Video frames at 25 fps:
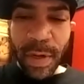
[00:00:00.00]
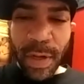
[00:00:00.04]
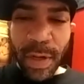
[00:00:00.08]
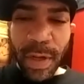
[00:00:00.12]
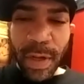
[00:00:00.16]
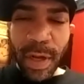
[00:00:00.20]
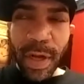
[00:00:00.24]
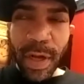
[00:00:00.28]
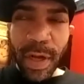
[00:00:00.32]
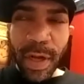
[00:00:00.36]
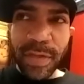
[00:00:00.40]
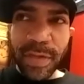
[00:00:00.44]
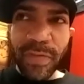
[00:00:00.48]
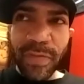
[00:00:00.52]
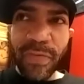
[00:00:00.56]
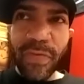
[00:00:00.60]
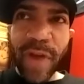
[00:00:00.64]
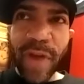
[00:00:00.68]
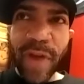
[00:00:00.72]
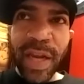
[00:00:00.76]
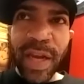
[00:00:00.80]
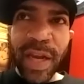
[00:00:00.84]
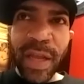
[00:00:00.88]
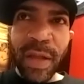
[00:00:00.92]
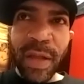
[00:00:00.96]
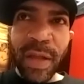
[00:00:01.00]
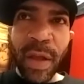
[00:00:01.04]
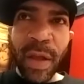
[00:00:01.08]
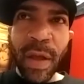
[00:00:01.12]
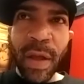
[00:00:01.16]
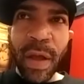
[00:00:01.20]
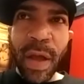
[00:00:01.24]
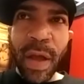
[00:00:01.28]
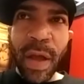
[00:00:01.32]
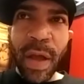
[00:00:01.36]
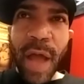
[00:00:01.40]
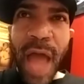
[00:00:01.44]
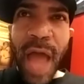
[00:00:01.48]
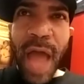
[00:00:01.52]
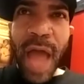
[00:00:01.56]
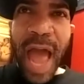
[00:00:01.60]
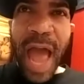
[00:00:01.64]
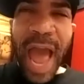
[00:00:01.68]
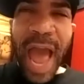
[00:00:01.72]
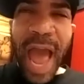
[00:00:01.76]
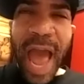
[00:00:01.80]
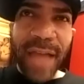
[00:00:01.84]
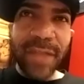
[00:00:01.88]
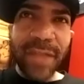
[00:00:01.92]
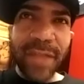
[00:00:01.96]
Cause Freddy
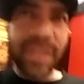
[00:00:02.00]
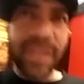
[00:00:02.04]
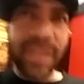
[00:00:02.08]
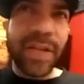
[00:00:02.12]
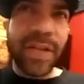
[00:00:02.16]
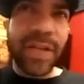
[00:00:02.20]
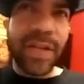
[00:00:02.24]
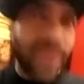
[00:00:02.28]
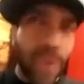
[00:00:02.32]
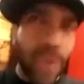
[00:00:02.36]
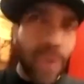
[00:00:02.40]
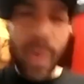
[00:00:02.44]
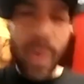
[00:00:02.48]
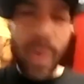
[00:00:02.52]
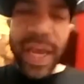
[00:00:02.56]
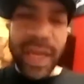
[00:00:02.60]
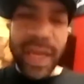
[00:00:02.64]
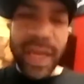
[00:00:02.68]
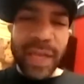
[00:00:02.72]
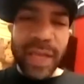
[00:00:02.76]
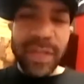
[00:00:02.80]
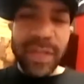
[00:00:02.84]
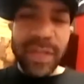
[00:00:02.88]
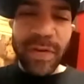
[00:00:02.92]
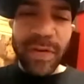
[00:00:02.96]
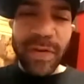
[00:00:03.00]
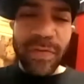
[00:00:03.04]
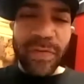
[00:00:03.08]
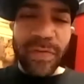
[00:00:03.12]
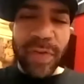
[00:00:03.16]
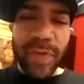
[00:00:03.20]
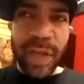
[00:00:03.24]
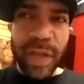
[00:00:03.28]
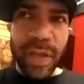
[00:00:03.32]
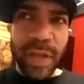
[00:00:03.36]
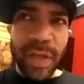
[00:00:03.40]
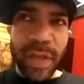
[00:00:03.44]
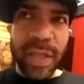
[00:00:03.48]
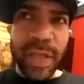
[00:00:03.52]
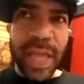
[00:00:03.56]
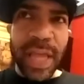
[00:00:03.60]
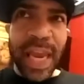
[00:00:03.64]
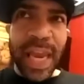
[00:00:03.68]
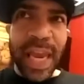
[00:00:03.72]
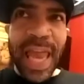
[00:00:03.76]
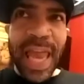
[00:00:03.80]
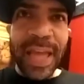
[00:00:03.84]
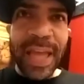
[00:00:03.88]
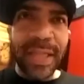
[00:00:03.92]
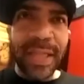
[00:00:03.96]
had different ways of they
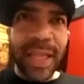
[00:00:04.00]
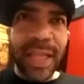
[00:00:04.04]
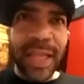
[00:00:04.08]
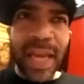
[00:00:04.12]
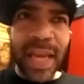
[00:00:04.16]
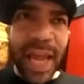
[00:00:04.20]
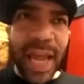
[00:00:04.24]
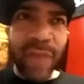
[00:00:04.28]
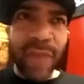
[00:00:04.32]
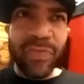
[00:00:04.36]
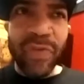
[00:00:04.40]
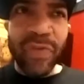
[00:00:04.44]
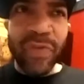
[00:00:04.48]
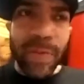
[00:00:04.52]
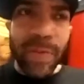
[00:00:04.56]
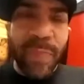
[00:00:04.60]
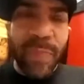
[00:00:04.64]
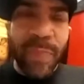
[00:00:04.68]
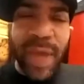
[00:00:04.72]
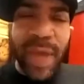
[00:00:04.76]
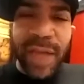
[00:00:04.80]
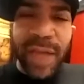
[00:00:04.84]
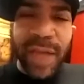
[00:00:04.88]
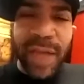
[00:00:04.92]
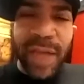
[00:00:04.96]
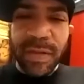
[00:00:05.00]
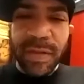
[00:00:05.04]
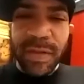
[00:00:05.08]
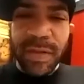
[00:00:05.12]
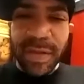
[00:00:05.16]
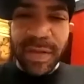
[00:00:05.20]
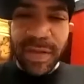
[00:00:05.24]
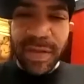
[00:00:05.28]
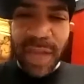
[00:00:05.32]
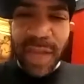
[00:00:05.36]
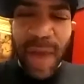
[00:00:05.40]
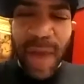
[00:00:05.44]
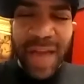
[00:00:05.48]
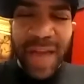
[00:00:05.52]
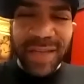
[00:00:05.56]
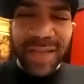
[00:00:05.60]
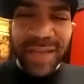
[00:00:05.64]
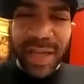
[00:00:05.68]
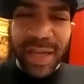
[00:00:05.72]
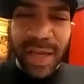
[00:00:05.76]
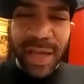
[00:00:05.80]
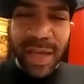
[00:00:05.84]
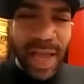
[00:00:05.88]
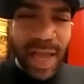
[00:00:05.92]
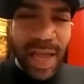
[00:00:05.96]
like they like remixed the same
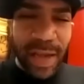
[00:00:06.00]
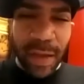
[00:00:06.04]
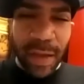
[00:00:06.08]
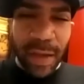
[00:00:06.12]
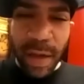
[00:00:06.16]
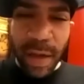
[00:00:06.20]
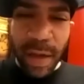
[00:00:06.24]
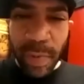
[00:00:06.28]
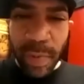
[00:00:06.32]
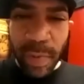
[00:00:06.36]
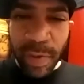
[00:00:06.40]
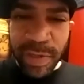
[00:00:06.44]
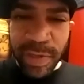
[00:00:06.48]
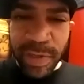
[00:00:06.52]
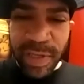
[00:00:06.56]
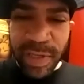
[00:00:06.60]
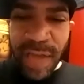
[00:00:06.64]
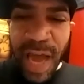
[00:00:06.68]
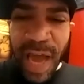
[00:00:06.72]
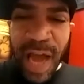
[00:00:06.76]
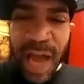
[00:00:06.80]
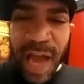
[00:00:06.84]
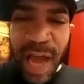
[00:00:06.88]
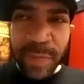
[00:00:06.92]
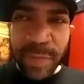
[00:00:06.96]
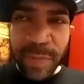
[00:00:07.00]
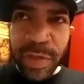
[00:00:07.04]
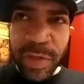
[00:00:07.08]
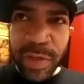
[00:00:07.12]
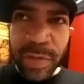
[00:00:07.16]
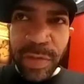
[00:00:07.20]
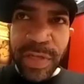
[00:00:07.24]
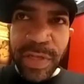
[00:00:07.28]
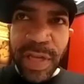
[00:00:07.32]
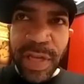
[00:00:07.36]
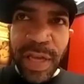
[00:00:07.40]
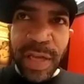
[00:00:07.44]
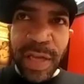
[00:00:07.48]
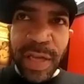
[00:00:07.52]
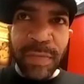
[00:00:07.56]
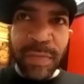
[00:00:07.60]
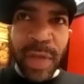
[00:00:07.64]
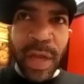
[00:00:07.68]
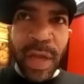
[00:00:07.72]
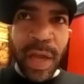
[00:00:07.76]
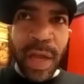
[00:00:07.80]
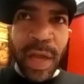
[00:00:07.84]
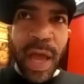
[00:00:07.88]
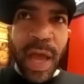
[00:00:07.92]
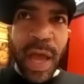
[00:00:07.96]
idea like a bunch of times, you know what I'm saying?
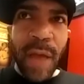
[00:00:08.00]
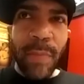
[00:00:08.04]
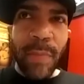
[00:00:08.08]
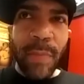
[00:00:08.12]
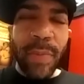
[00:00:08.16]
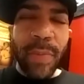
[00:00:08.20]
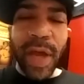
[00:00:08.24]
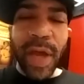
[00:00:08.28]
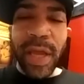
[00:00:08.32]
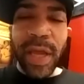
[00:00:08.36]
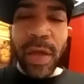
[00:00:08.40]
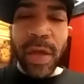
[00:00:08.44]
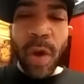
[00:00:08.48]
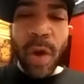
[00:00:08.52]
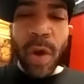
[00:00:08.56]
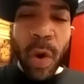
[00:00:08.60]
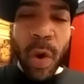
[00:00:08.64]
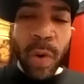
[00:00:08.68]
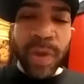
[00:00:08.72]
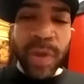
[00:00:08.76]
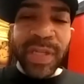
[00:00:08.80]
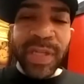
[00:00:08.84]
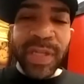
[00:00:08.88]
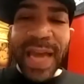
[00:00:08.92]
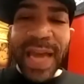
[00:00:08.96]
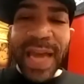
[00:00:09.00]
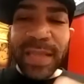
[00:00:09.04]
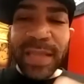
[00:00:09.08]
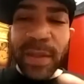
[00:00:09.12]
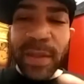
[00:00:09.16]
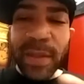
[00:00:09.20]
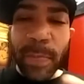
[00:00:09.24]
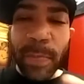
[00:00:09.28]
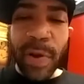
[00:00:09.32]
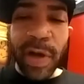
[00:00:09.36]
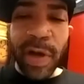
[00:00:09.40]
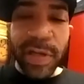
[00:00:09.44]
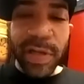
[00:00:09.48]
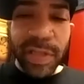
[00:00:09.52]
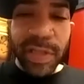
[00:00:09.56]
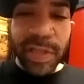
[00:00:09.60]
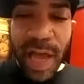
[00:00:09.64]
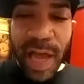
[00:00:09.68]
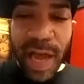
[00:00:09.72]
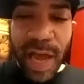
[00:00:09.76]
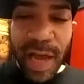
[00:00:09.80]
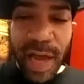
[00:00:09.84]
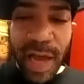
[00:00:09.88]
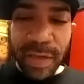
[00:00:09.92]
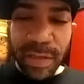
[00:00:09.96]
But he always had the
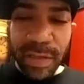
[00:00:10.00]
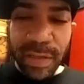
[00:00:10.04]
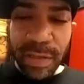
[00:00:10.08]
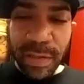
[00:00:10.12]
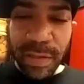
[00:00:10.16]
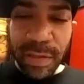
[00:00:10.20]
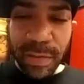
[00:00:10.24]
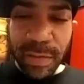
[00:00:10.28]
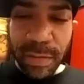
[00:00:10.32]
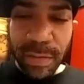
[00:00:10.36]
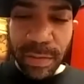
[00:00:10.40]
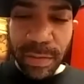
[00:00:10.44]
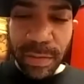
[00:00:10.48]
punchlines.